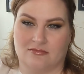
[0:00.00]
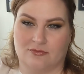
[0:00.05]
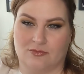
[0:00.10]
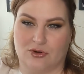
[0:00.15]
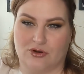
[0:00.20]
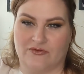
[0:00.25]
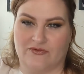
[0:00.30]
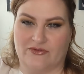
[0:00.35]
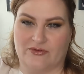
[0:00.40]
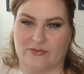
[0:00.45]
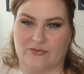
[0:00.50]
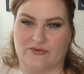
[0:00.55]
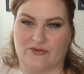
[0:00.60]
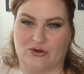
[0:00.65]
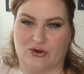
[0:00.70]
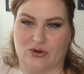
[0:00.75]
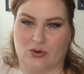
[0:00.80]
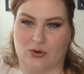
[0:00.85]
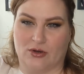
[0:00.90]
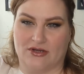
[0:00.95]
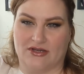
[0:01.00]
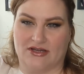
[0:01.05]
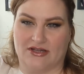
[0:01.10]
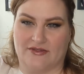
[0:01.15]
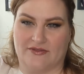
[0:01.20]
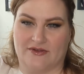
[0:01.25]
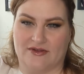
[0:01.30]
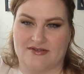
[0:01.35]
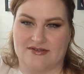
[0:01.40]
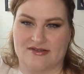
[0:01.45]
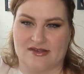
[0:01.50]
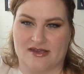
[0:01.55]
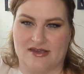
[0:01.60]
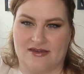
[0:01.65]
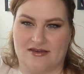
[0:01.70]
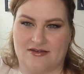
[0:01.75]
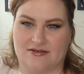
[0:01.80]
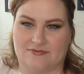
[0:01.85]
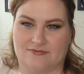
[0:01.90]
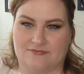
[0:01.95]
perfume for Kourtney looks
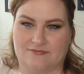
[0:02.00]
like.